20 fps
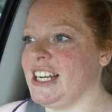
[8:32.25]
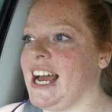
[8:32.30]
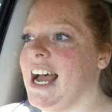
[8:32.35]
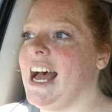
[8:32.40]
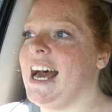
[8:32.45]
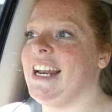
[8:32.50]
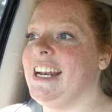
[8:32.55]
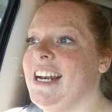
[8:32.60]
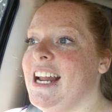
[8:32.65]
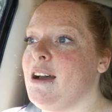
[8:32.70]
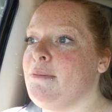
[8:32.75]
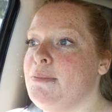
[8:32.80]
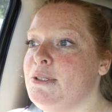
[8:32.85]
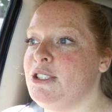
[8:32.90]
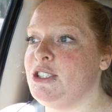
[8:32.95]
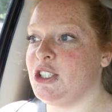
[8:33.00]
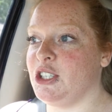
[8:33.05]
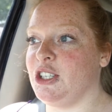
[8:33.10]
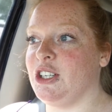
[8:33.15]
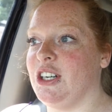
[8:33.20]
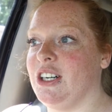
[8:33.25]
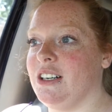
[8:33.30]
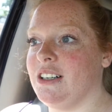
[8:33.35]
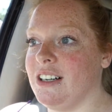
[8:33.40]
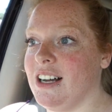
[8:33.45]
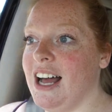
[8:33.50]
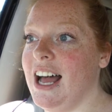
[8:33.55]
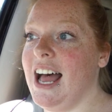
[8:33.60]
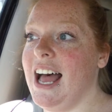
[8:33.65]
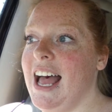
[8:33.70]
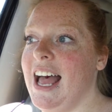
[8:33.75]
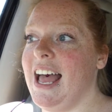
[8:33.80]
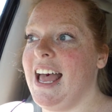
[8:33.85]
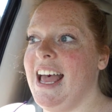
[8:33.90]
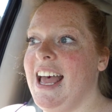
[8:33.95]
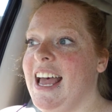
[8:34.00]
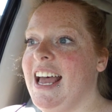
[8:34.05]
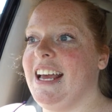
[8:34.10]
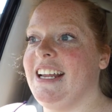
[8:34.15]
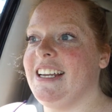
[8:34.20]
I had an epidural,
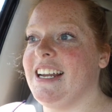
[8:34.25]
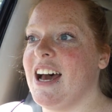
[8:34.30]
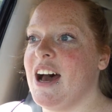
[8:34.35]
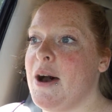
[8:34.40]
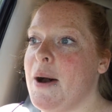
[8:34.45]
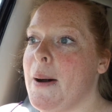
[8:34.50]
and